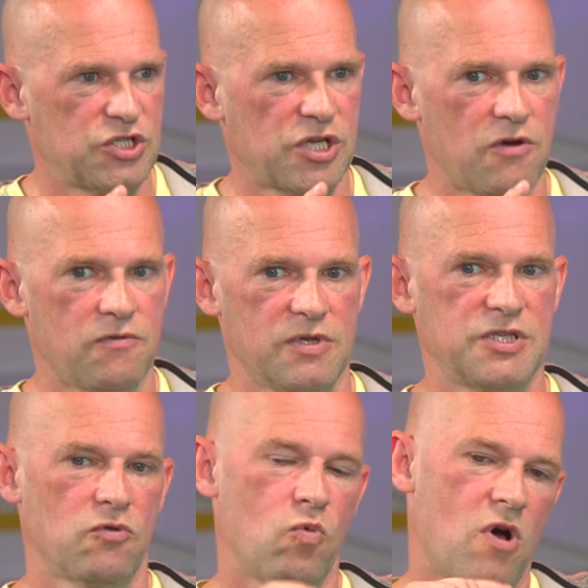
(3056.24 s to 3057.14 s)
So
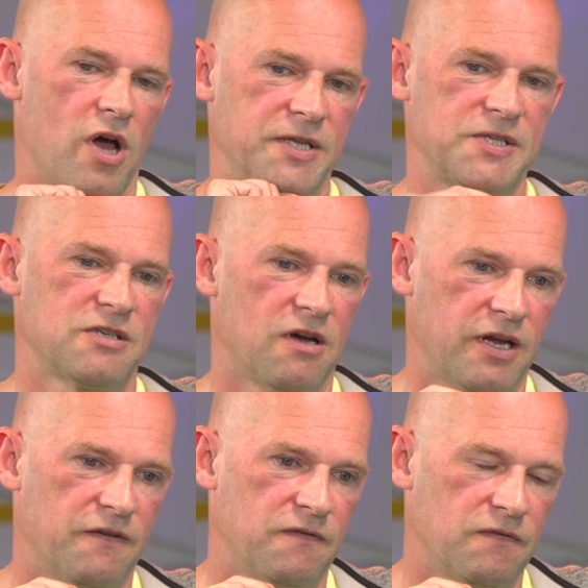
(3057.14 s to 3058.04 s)
what
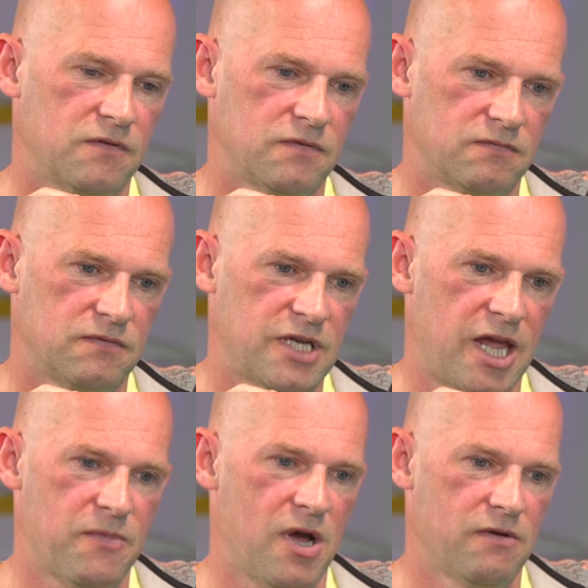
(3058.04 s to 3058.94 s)
Einstein
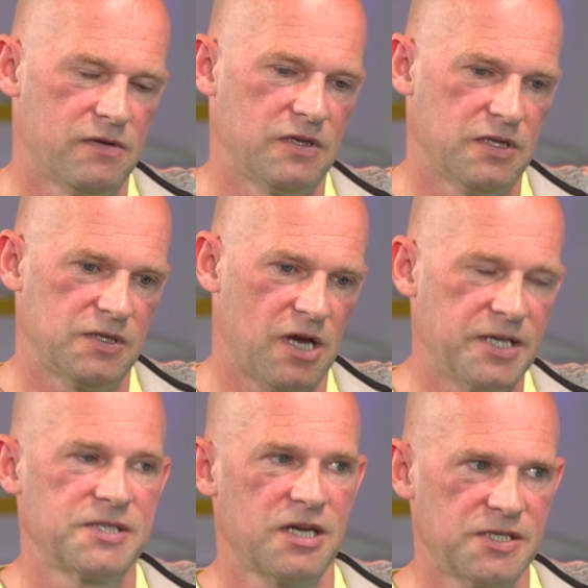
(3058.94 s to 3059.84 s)
came up,
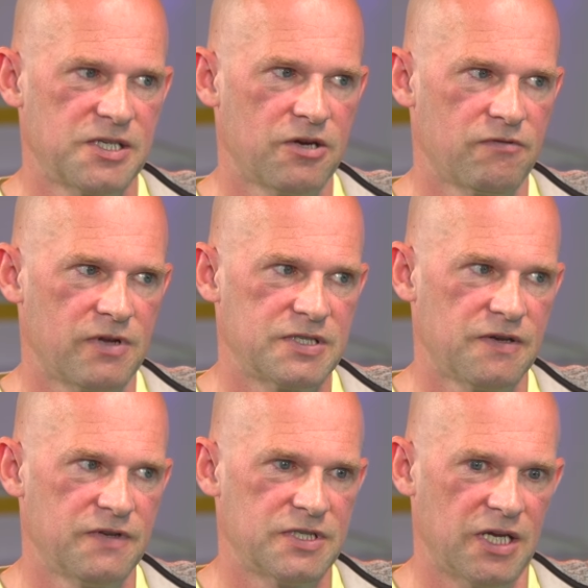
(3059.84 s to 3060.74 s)
Einstein's theory of
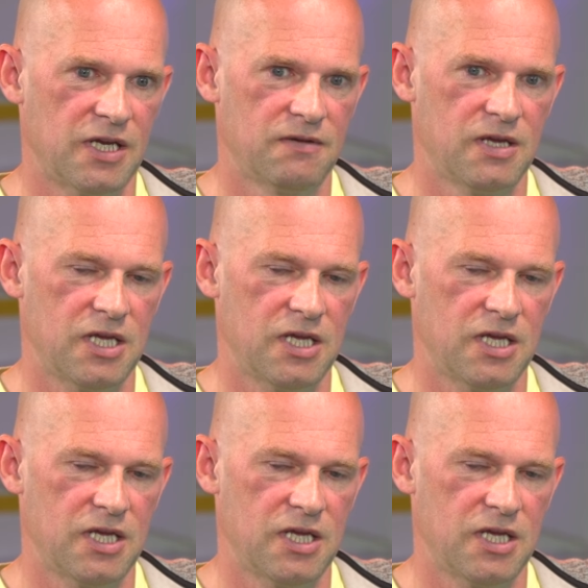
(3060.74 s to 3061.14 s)
relativity,